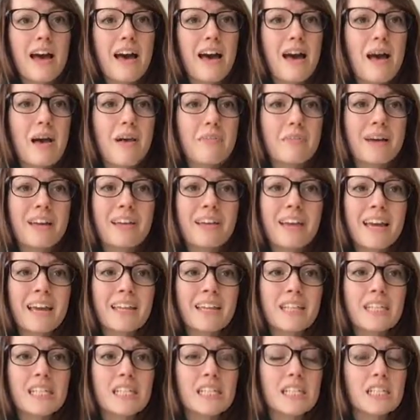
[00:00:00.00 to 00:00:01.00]

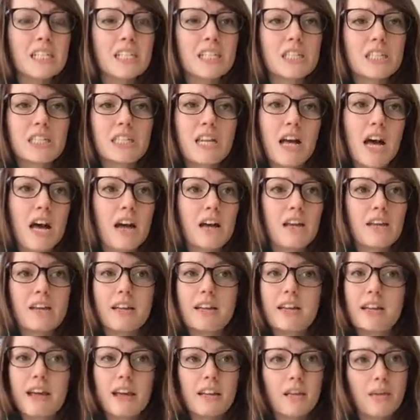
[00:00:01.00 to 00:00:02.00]
Again, this is not
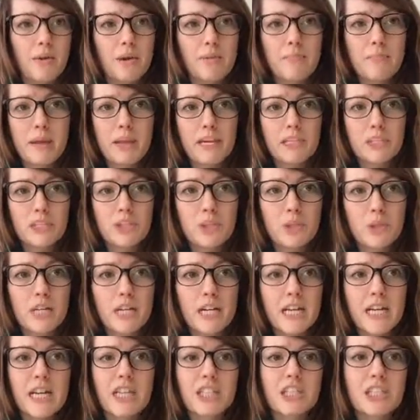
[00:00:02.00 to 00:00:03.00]
in any way
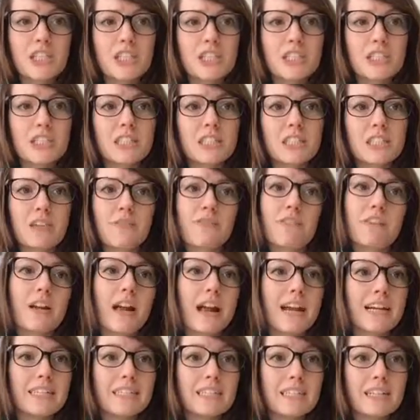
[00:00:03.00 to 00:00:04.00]
mandatory. It's just
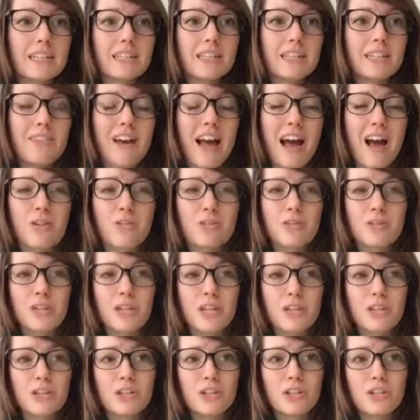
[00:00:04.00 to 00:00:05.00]
different ideas of how you
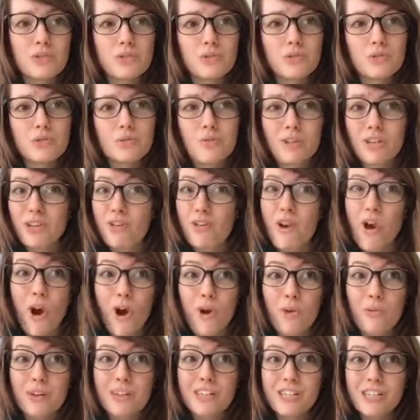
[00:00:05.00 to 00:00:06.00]
can use what you're
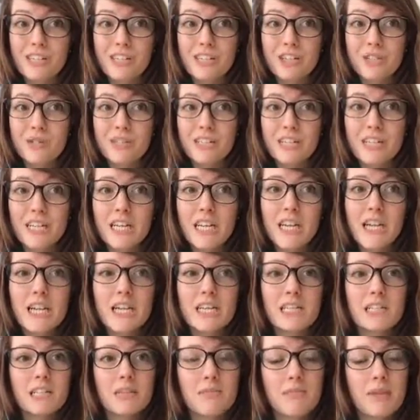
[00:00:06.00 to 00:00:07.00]
already doing
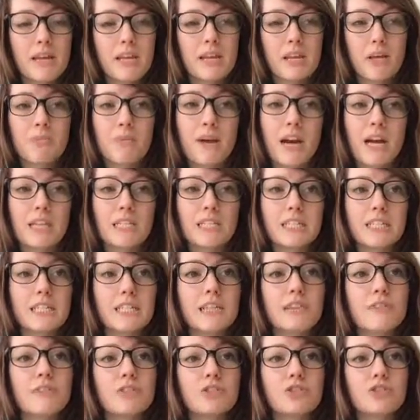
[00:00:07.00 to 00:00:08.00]
to make your practice
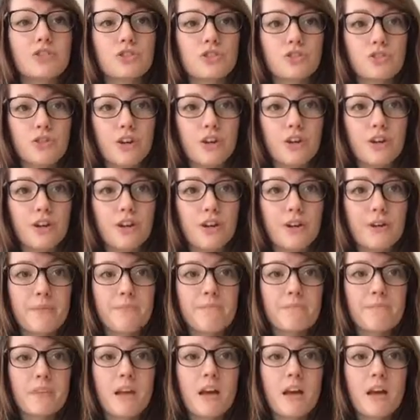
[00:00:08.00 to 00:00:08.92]
even stronger.